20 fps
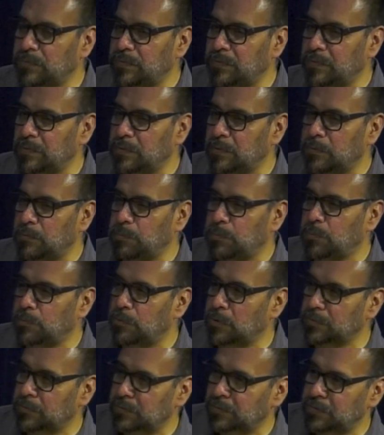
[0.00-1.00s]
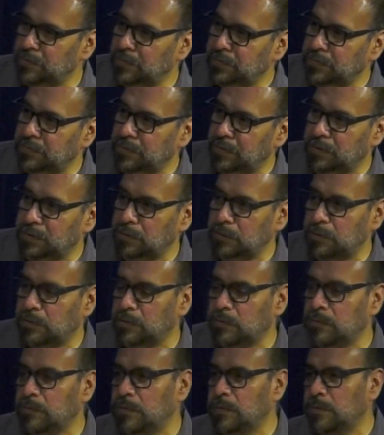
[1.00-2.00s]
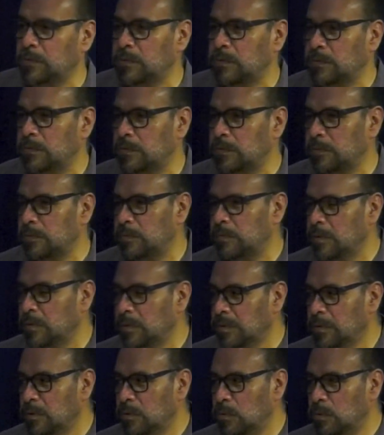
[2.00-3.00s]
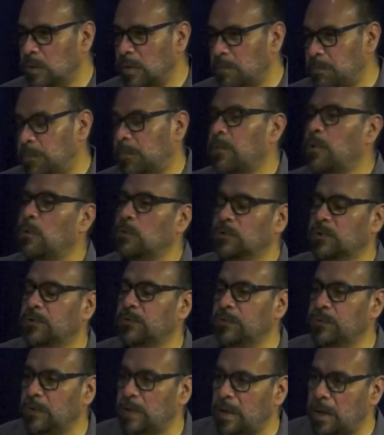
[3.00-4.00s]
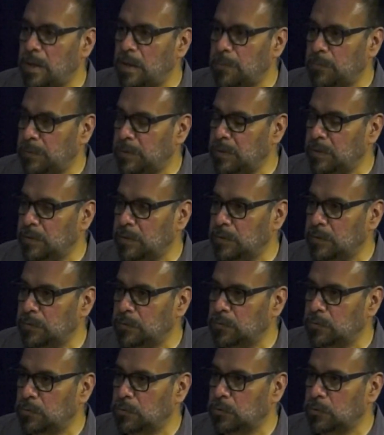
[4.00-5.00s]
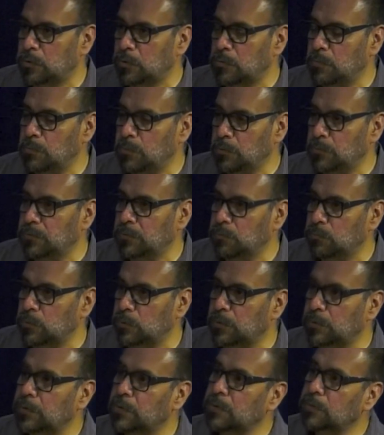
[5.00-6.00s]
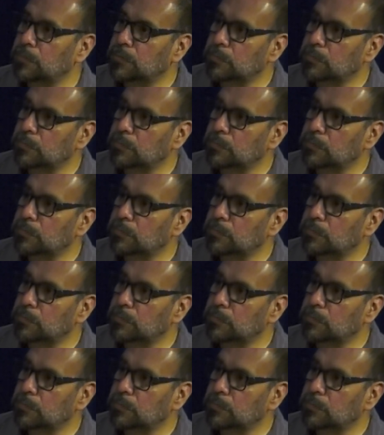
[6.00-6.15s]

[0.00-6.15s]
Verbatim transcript: the process and the approach you have in your composing work?